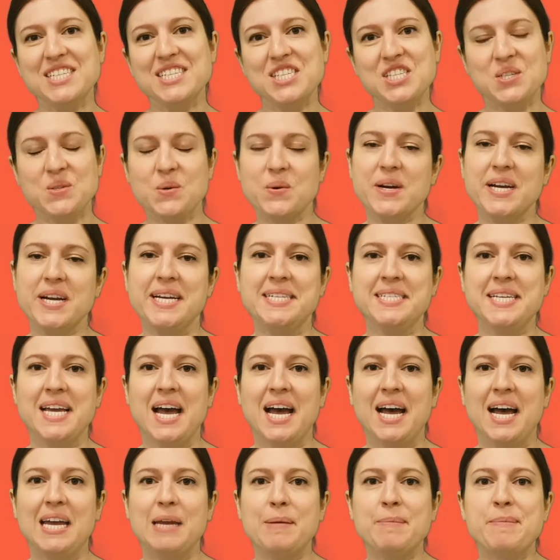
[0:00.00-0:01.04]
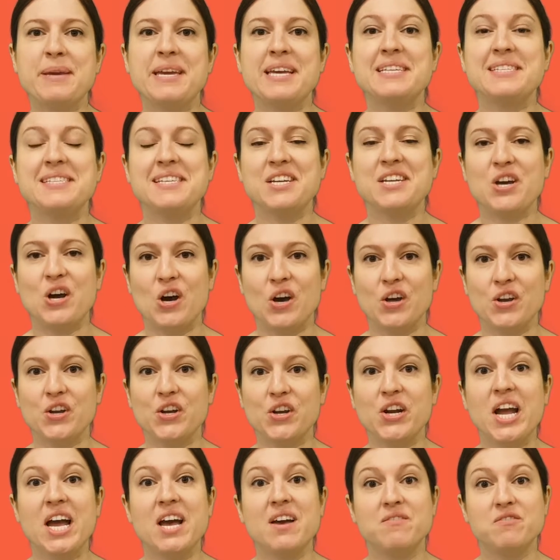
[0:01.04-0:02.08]
story time is in
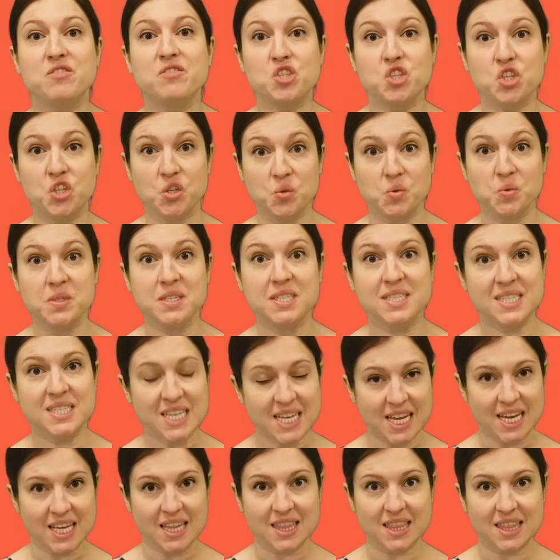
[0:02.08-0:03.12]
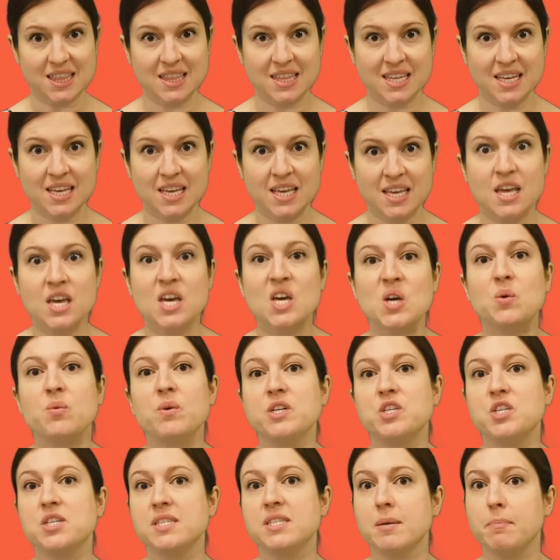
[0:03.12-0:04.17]
honor of Juneteenth,
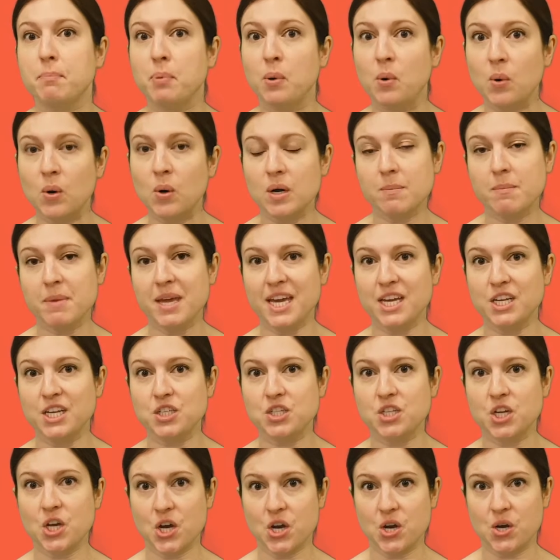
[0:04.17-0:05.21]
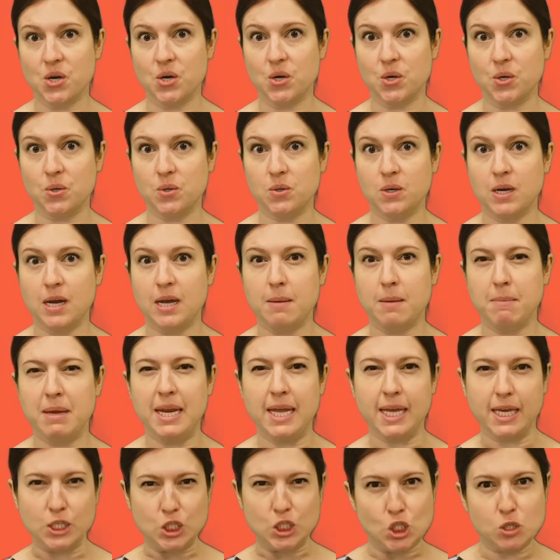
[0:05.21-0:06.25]
which is a portmanteau,
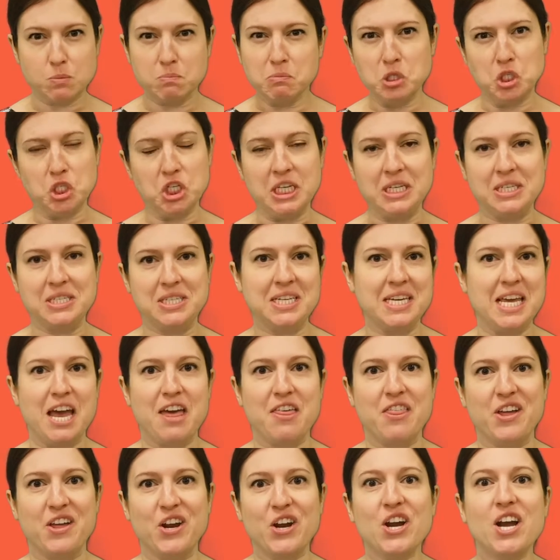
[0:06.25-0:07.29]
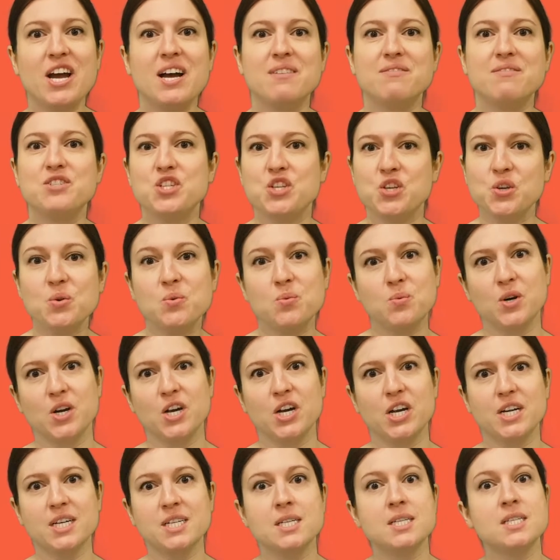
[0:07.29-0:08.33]
meaning a smushing together of two
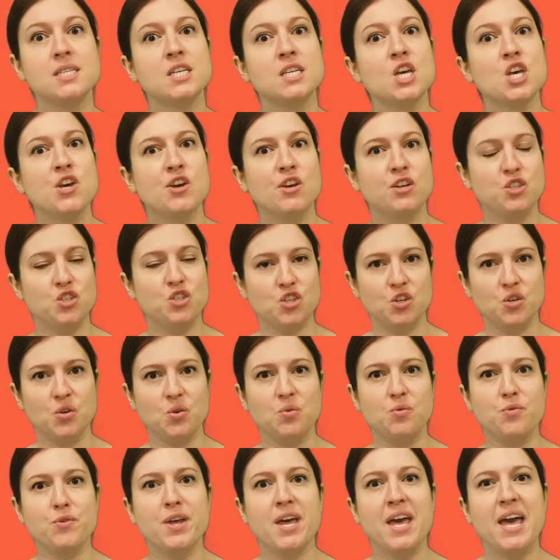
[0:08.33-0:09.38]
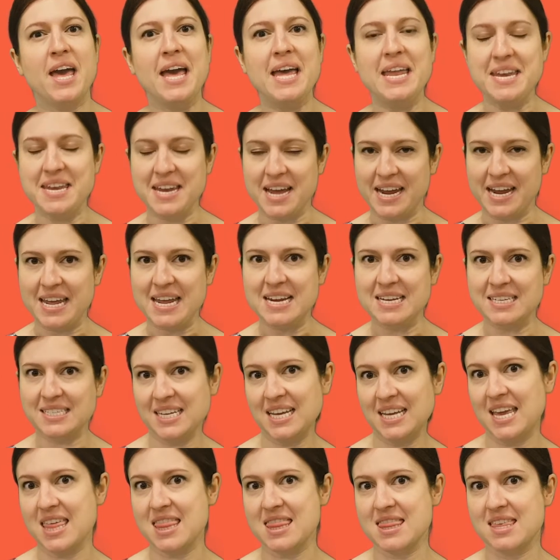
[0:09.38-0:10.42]
words, June and
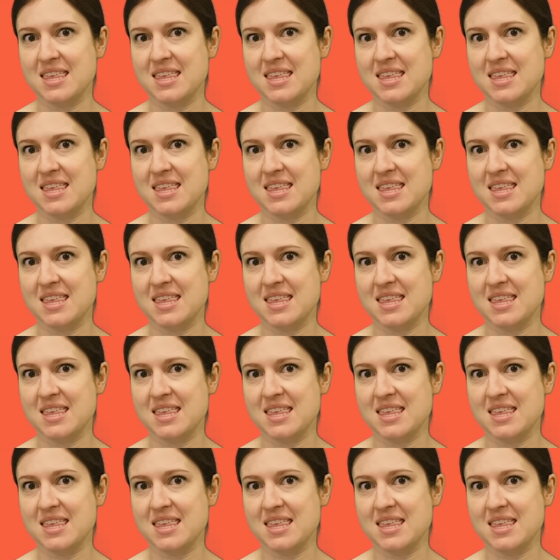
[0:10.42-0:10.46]
19th.